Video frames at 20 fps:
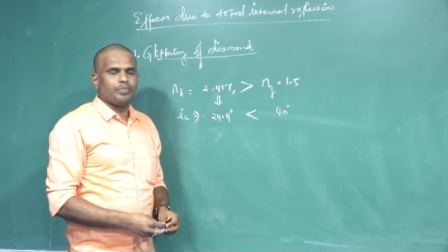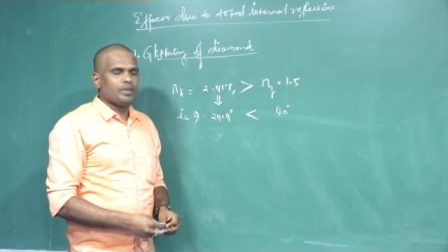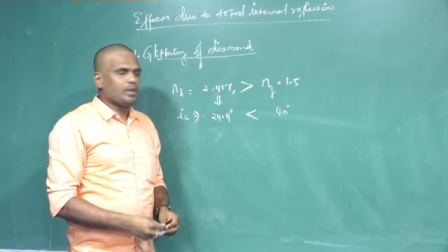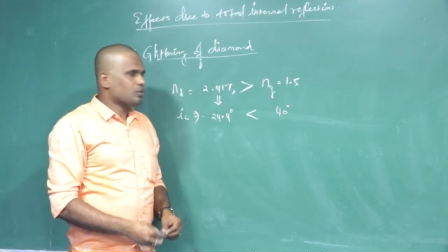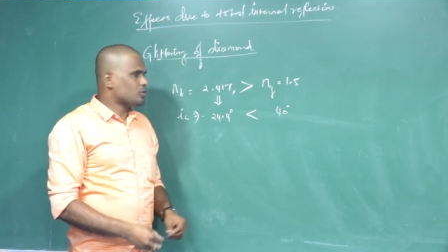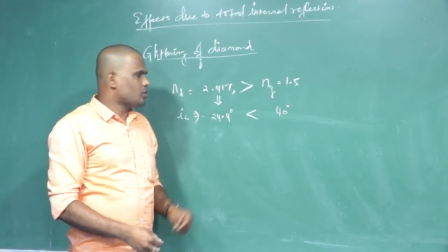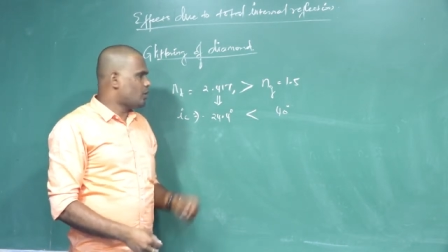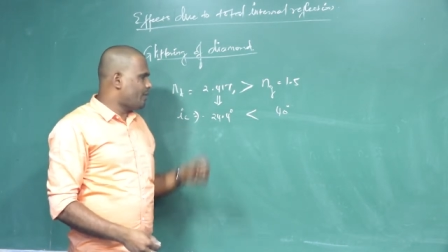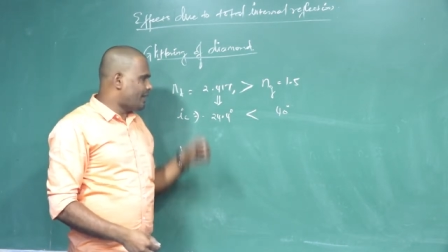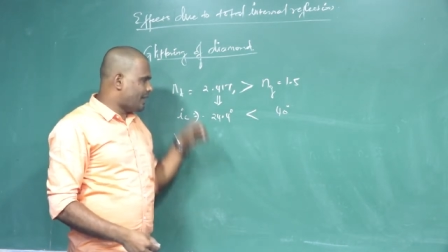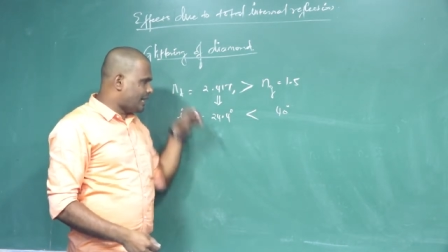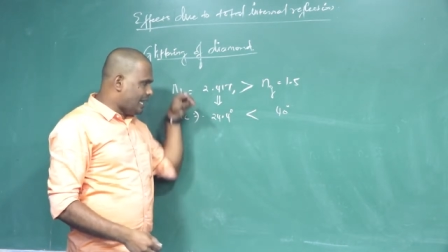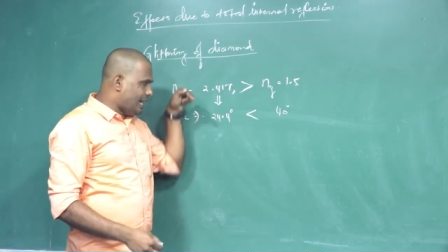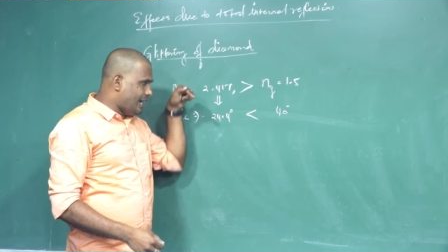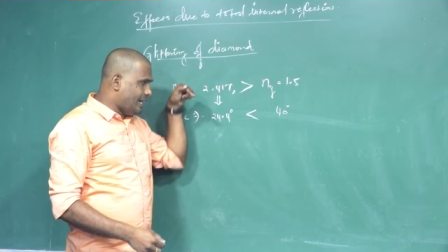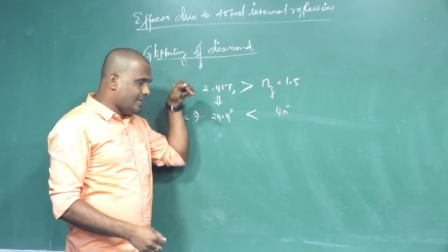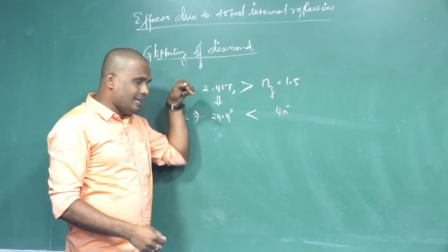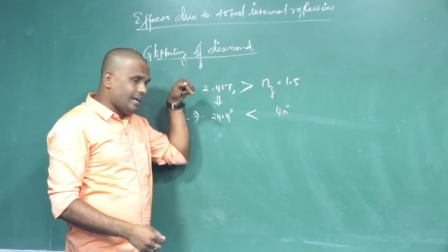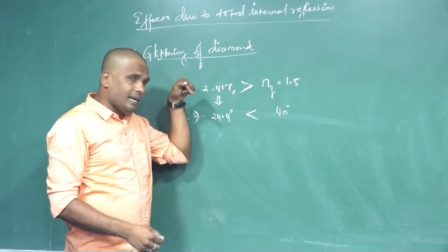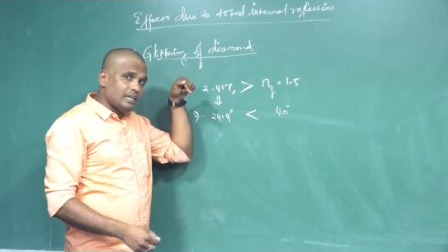So when
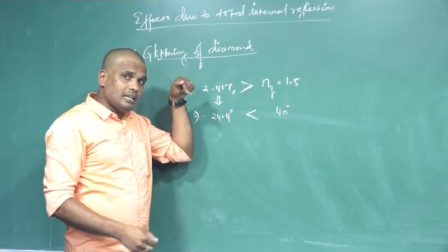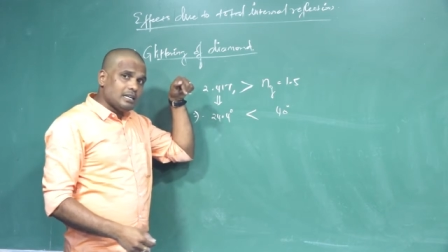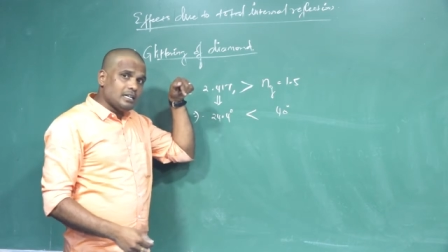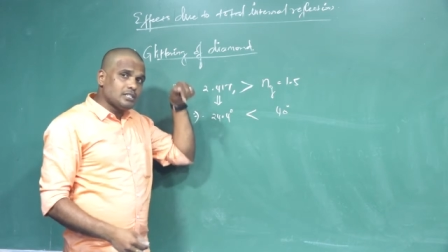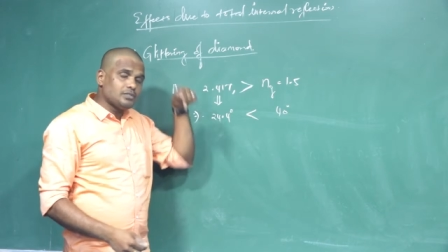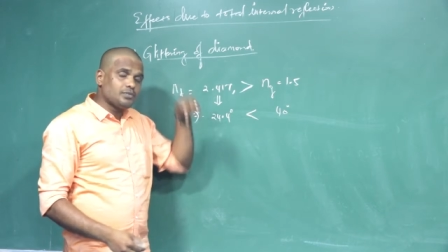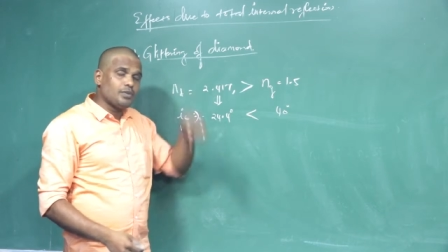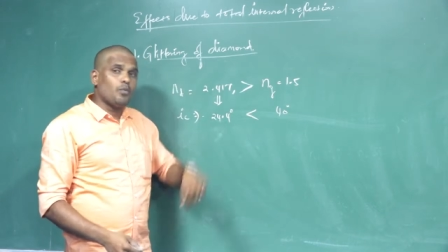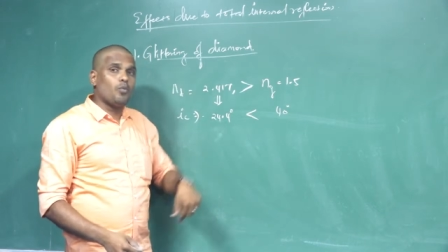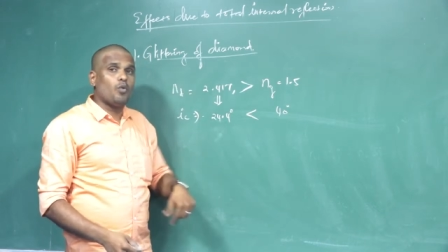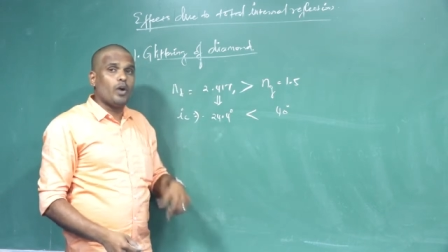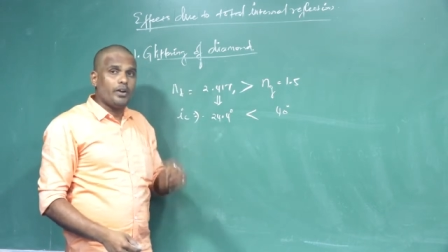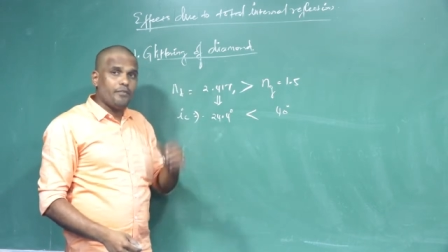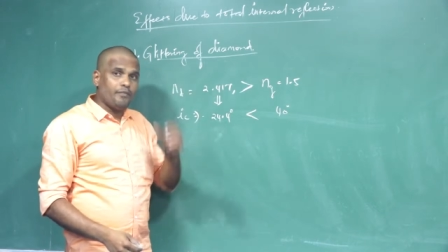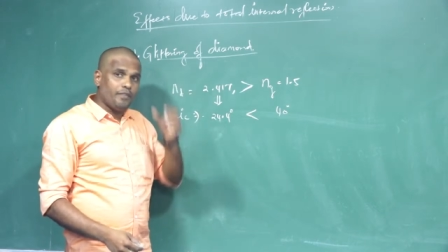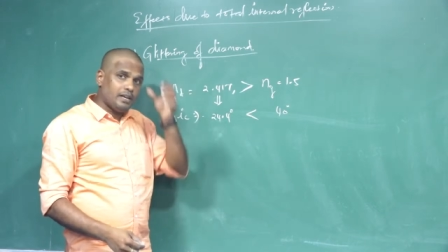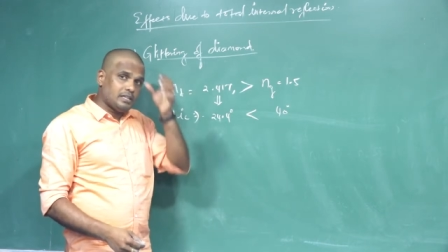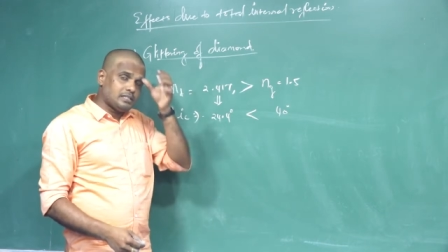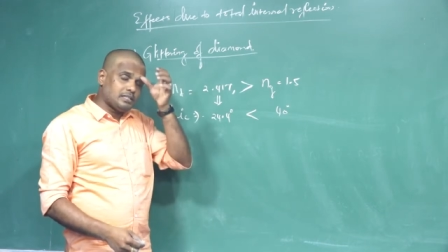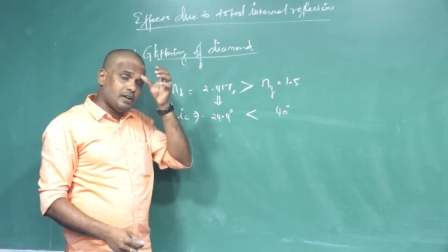light enters from one
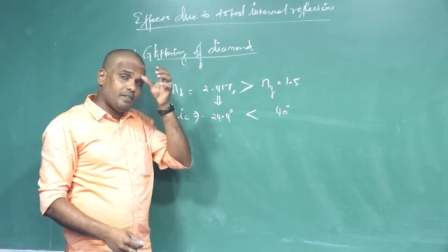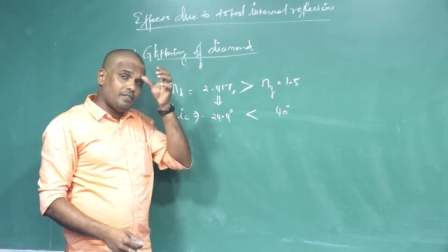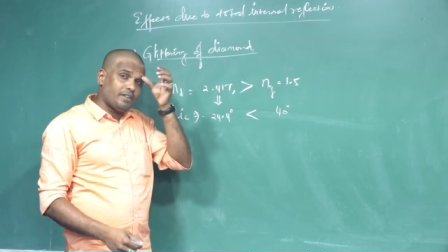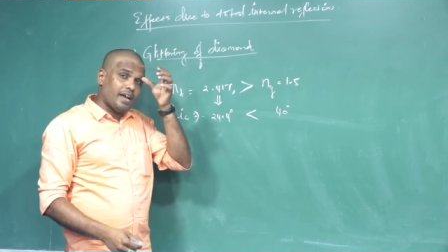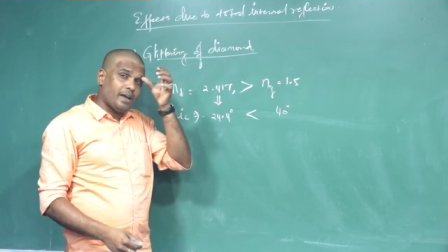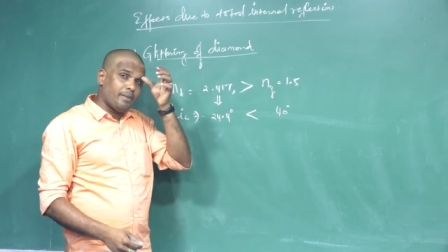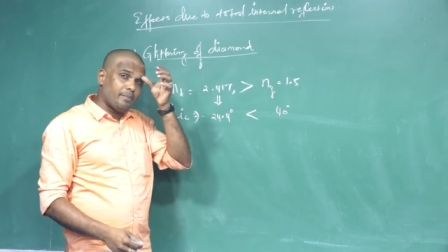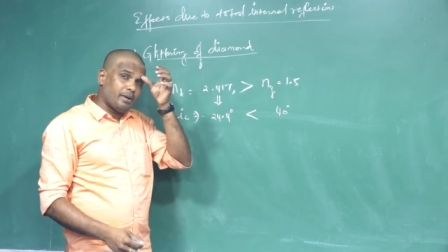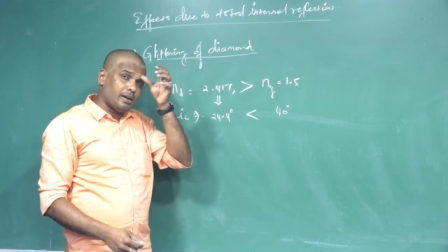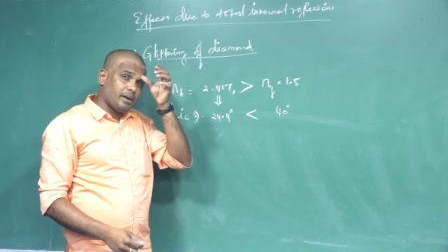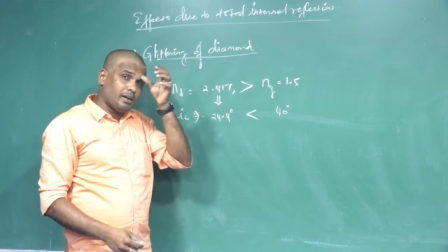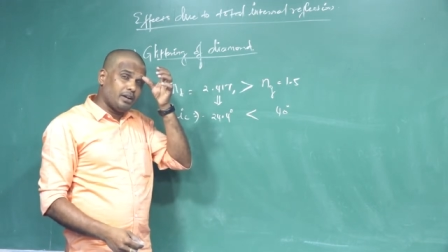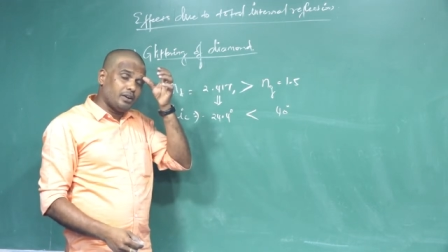face of diamond,